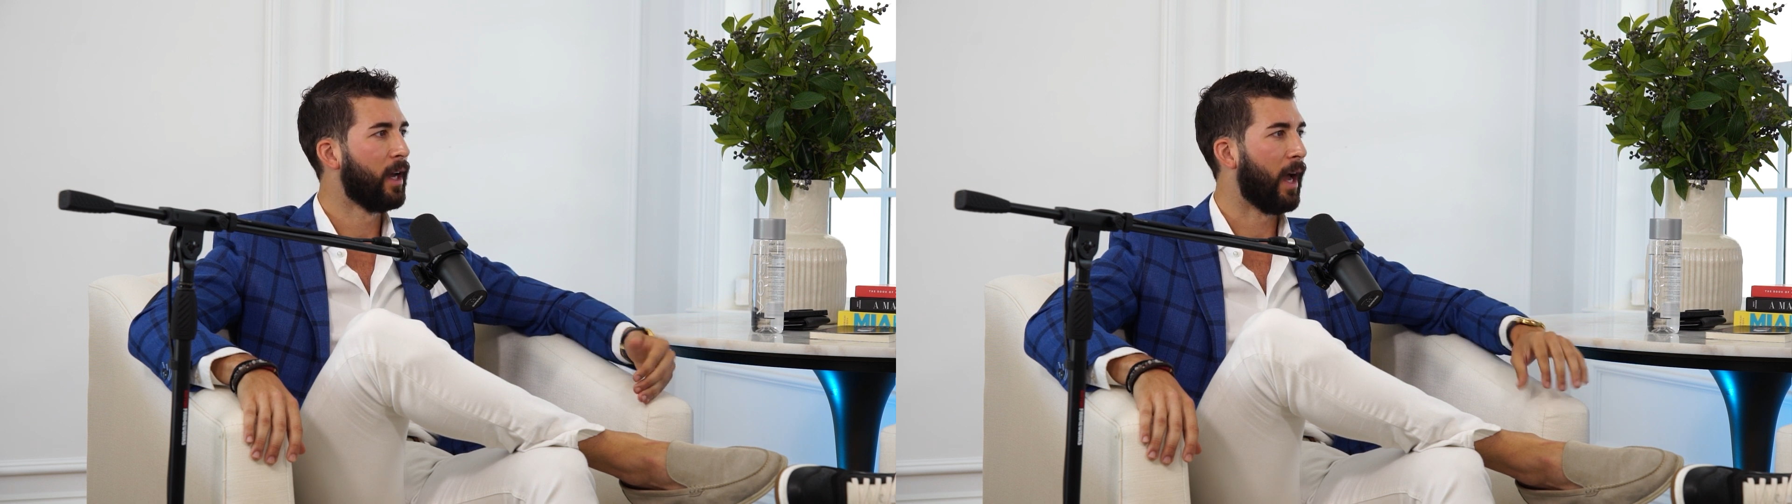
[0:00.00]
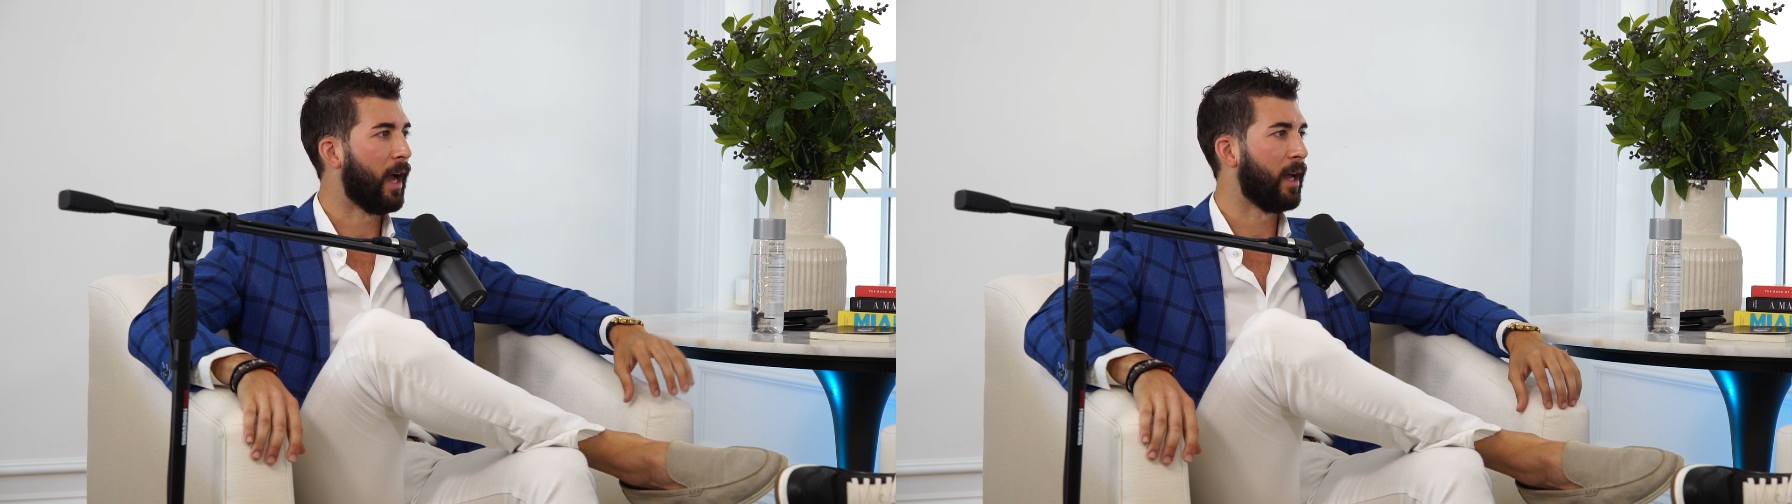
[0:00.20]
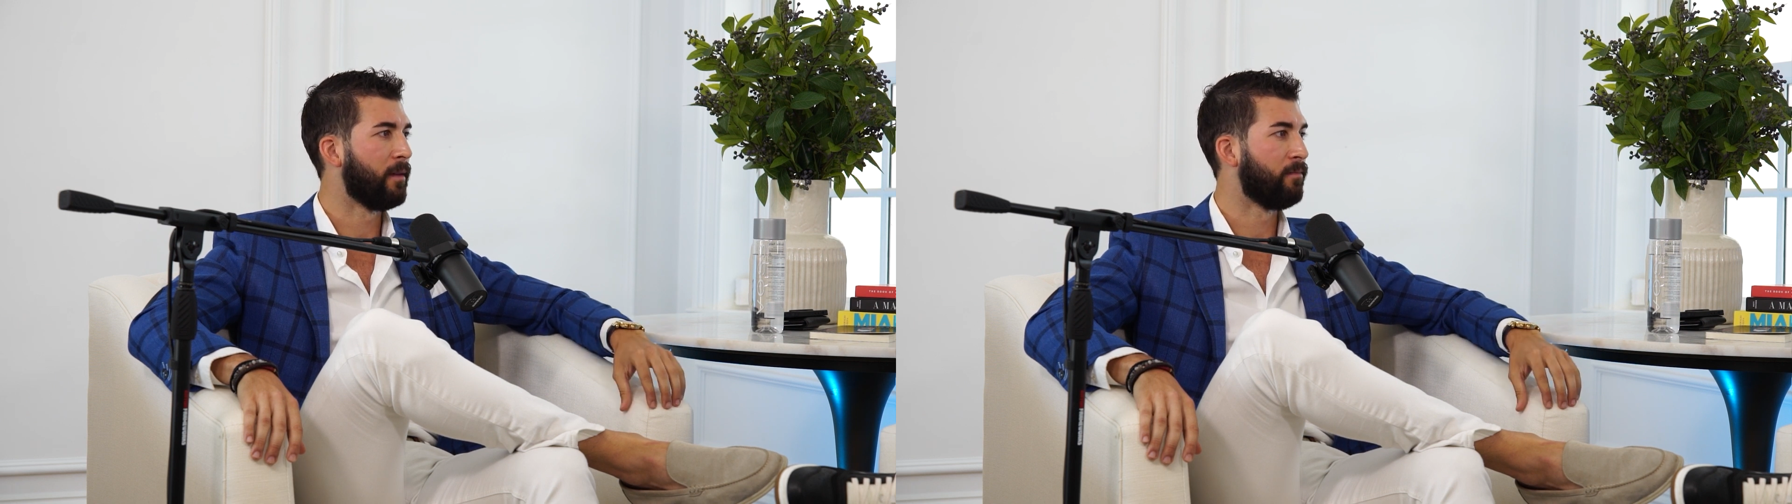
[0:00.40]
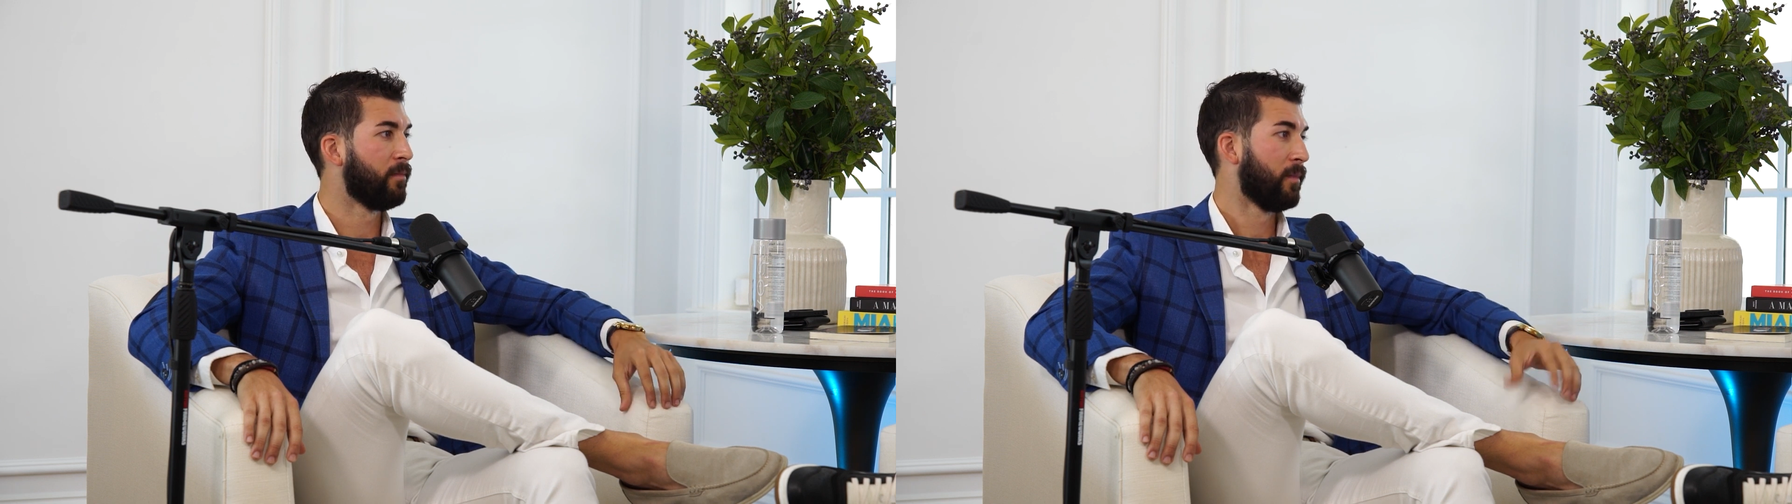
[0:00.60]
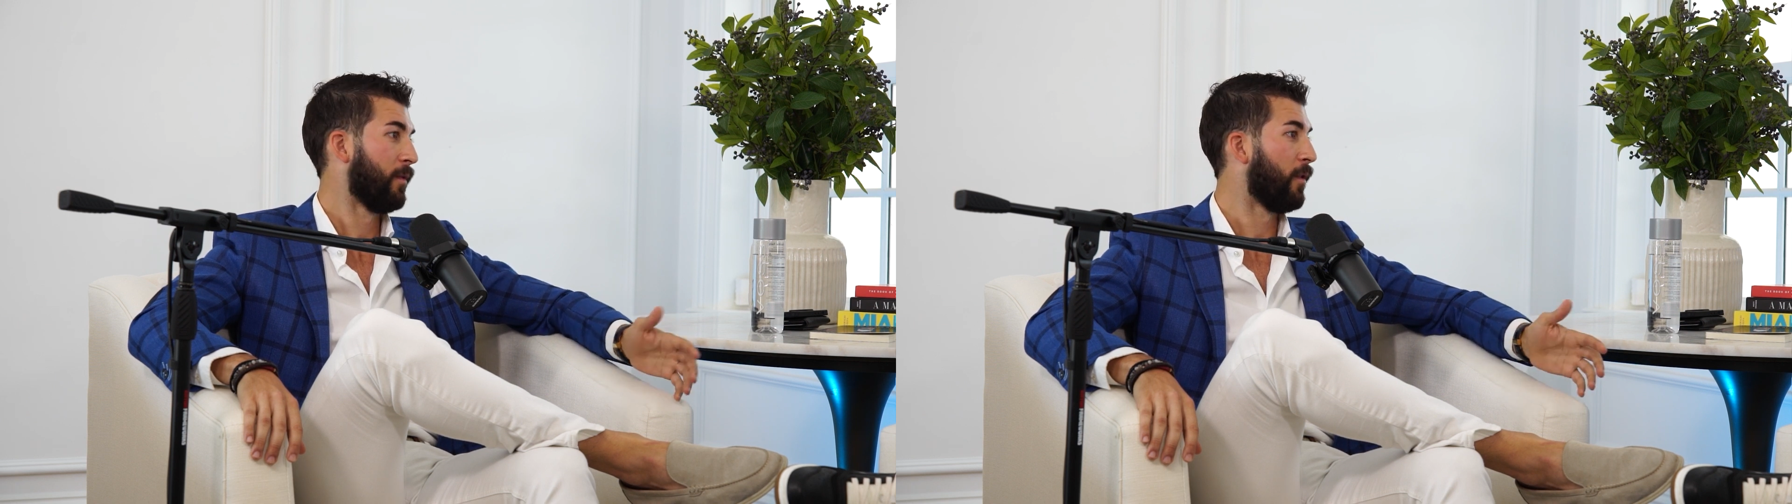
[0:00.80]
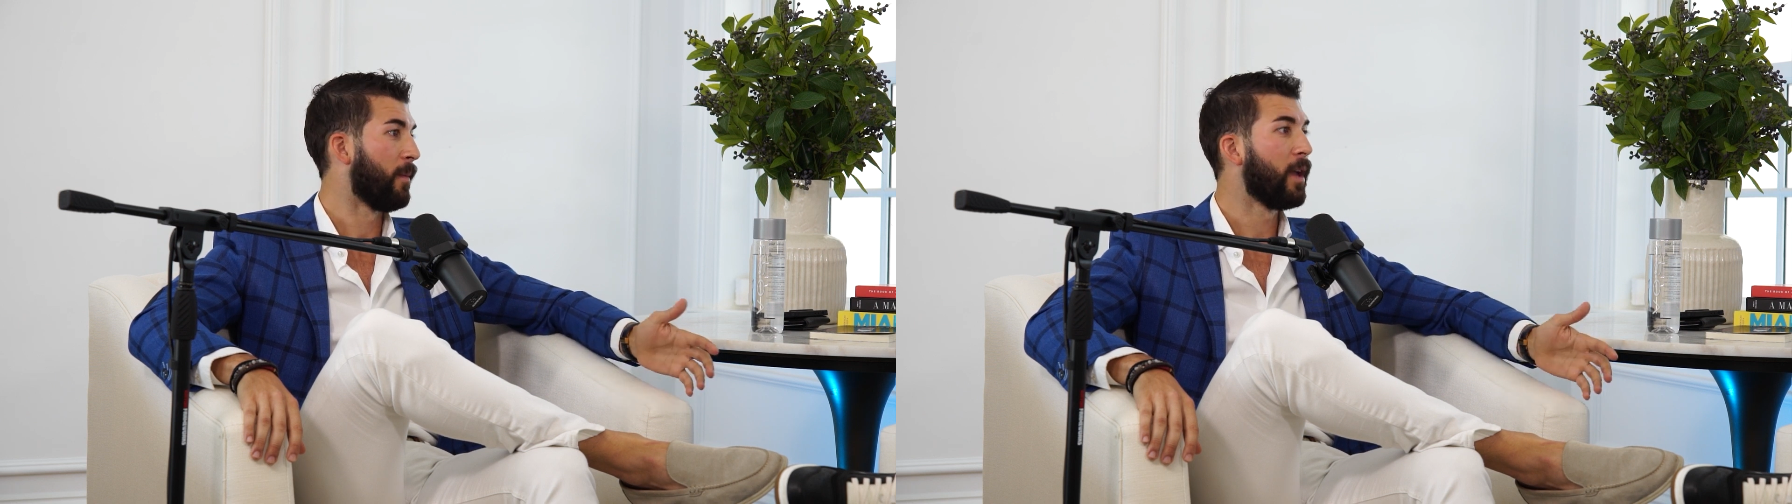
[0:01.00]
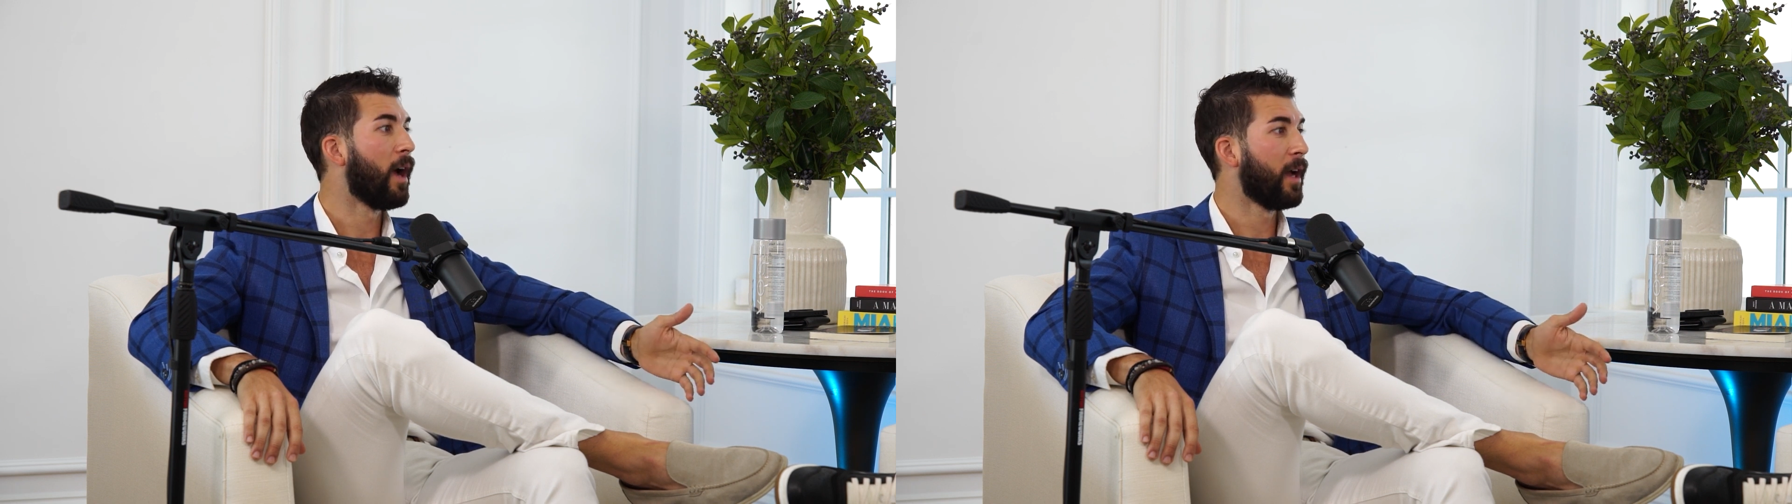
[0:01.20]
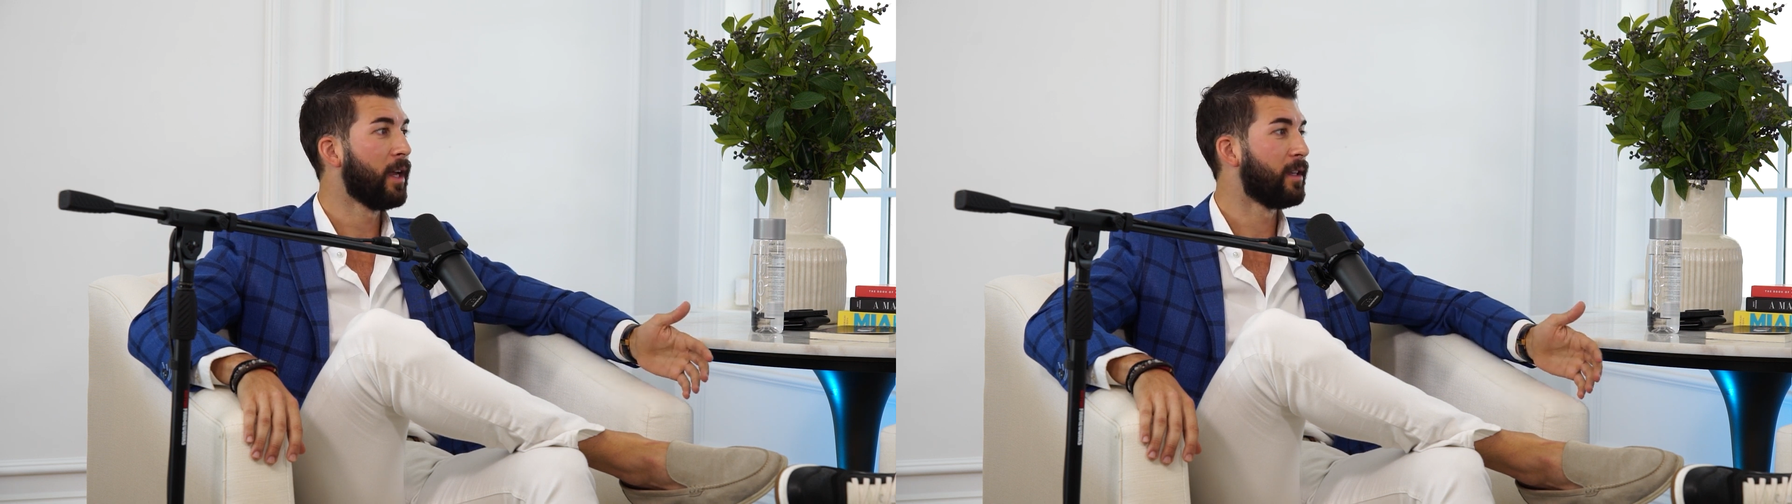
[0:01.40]
And from a
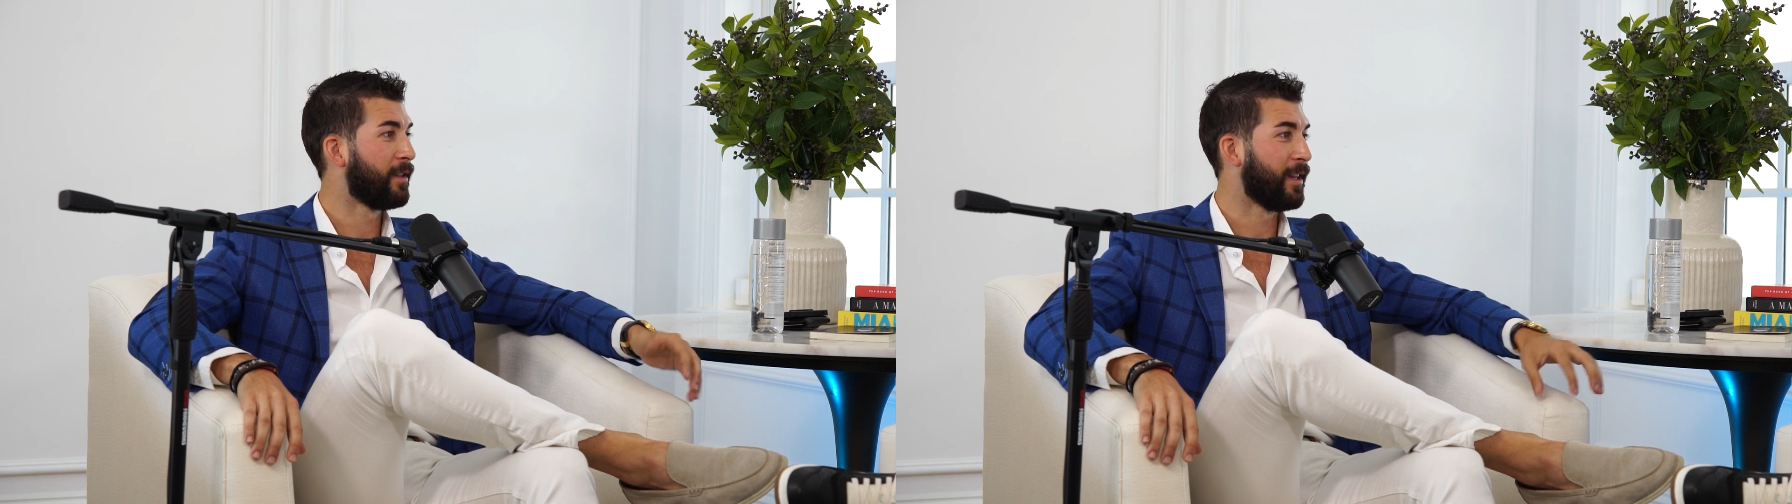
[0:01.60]
young age,